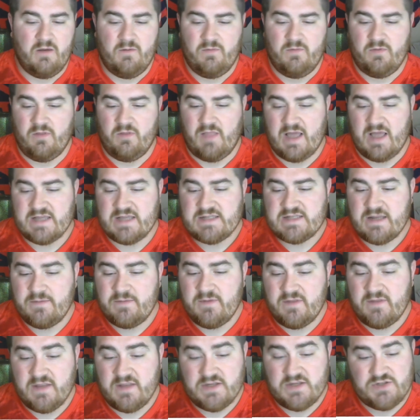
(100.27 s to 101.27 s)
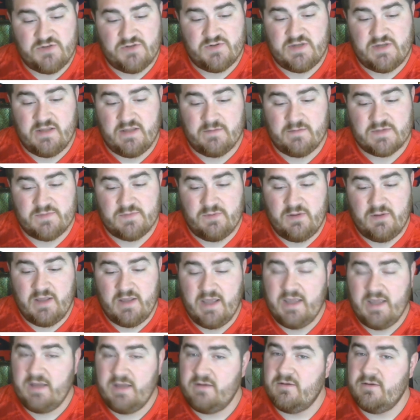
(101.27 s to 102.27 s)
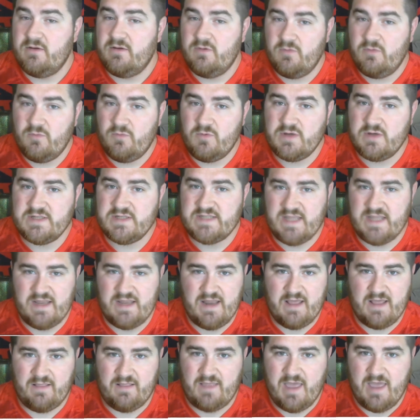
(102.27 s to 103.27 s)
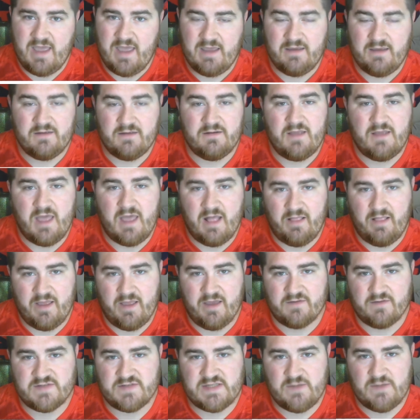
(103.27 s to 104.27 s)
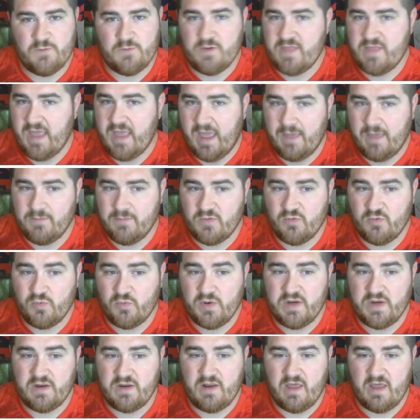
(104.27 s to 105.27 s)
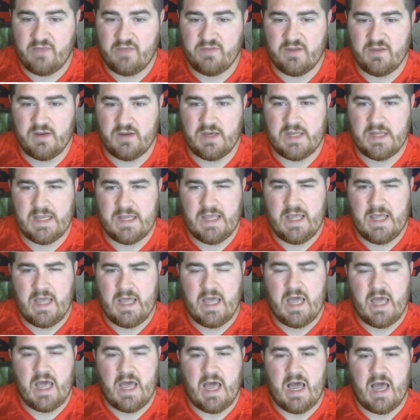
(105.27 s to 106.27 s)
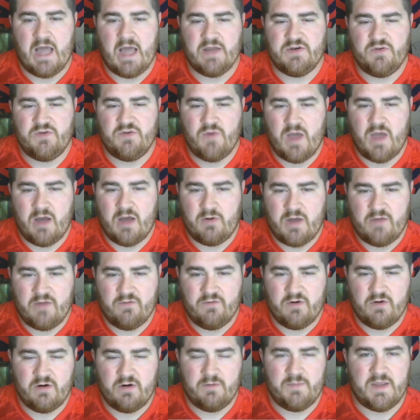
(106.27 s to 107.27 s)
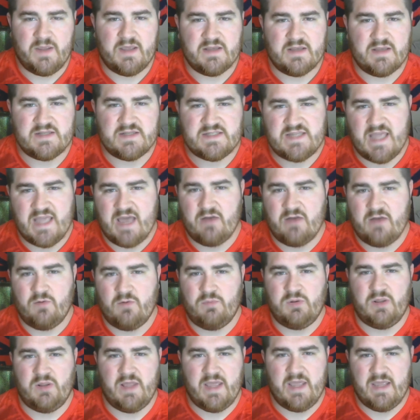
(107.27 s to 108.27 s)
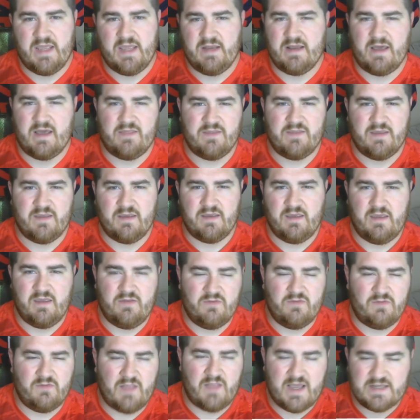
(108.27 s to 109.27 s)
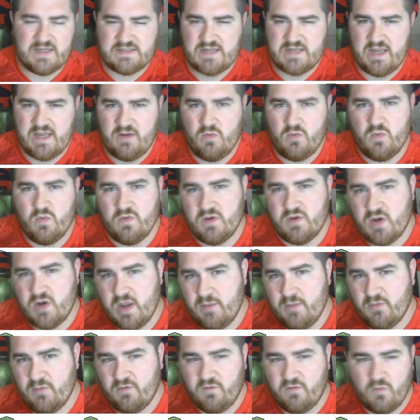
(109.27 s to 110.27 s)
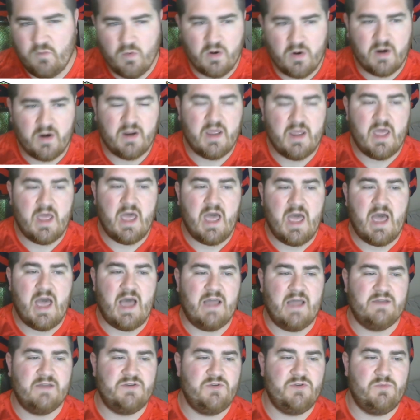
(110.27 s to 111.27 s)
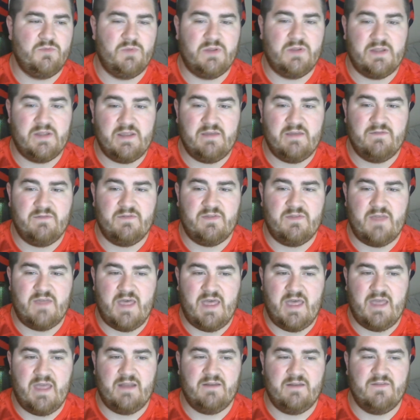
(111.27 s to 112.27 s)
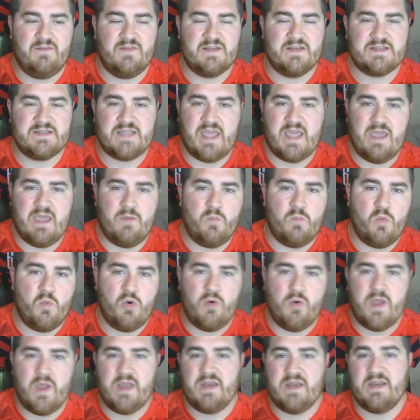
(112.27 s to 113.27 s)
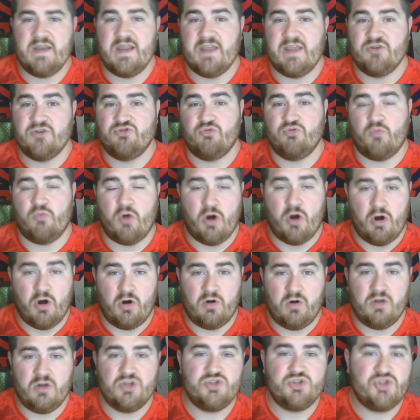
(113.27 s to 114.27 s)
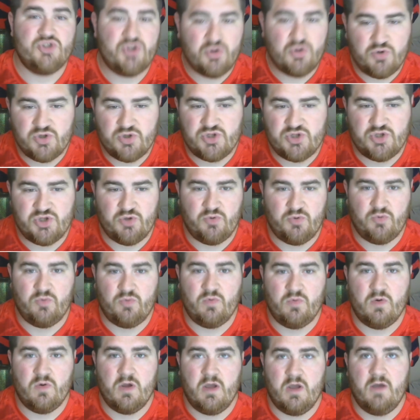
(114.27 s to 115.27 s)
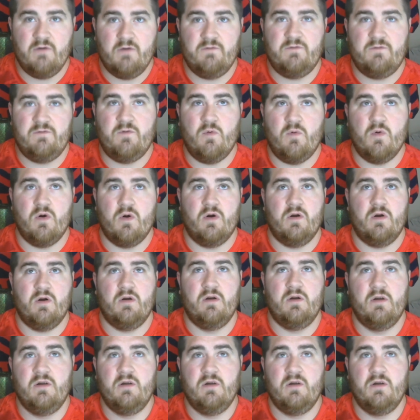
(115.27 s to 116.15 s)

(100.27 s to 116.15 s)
The last time that these two teams played was in LA. LAFC won that game 3-0. I do, however, because Seattle played, I think, either last night or the night before, I do believe that this game will end in a draw 2-2 for